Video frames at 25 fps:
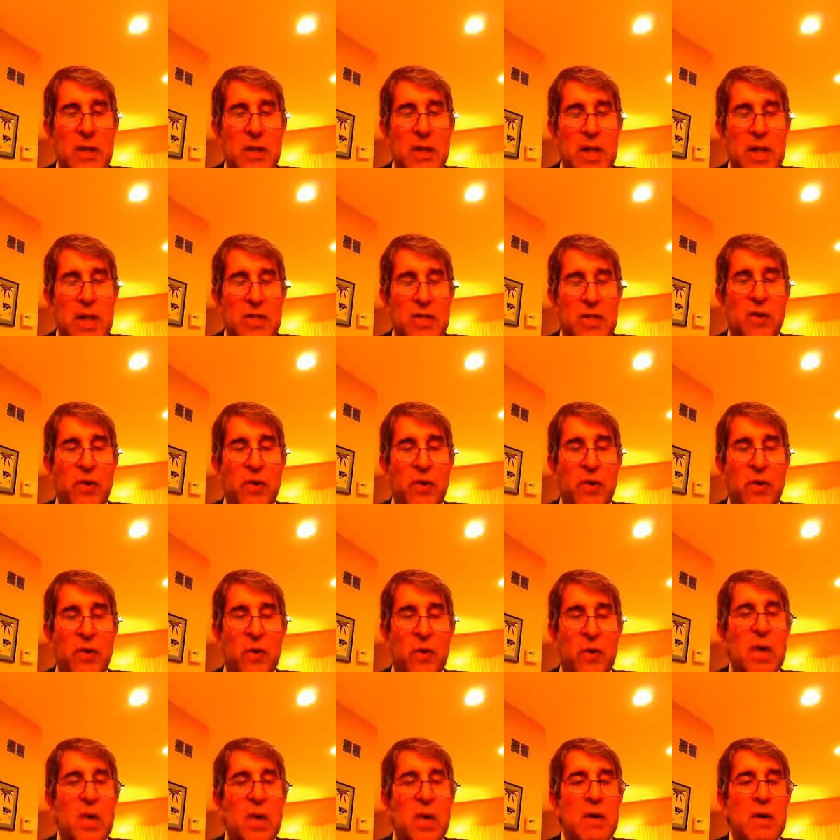The last
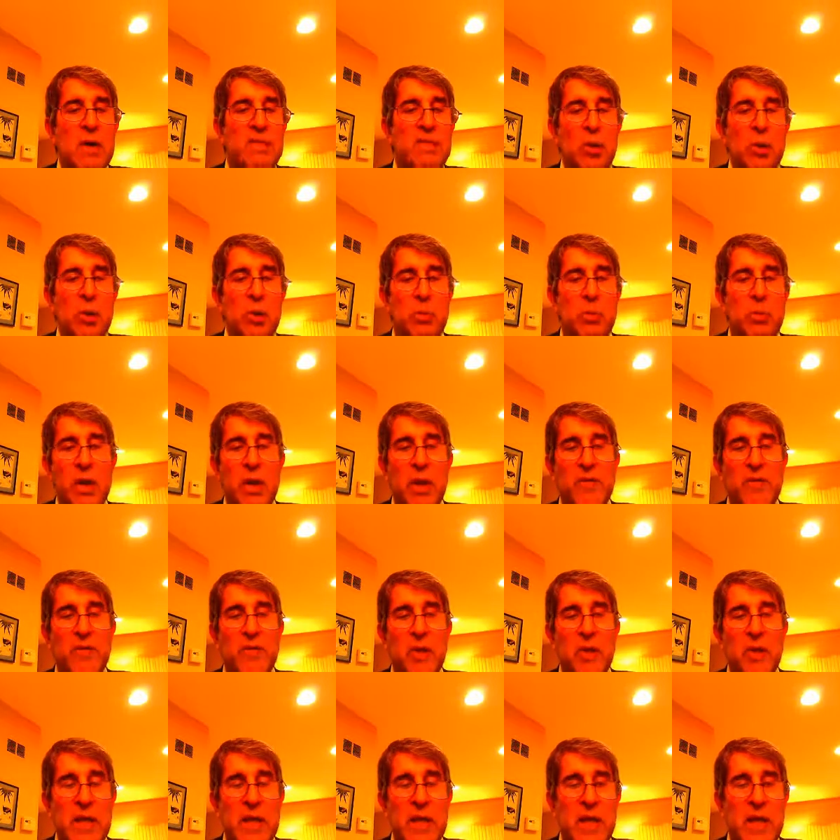
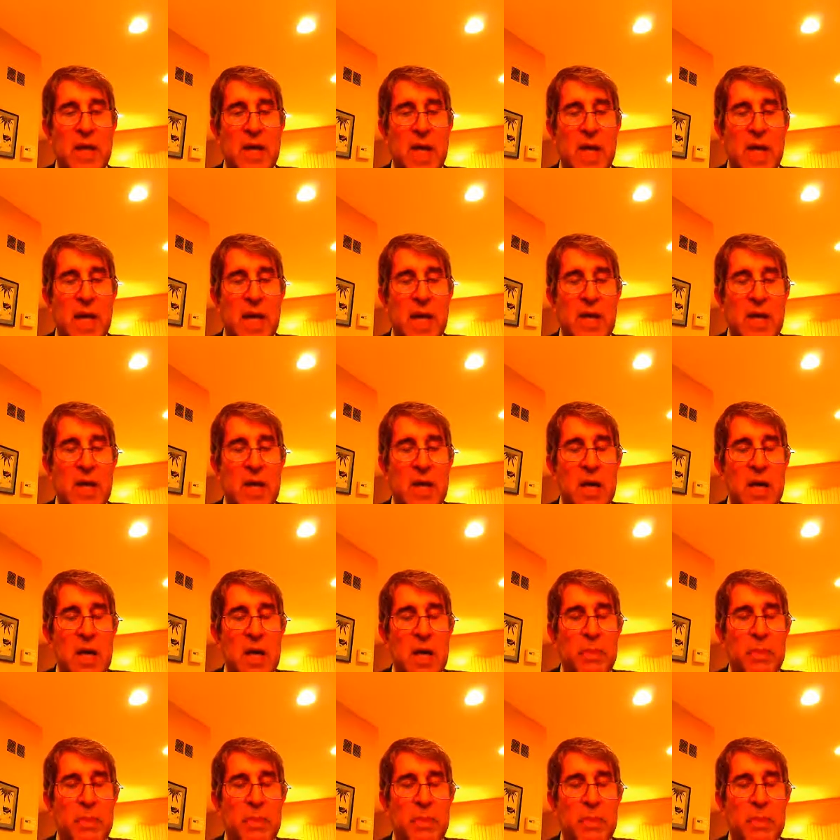photoblepharon died.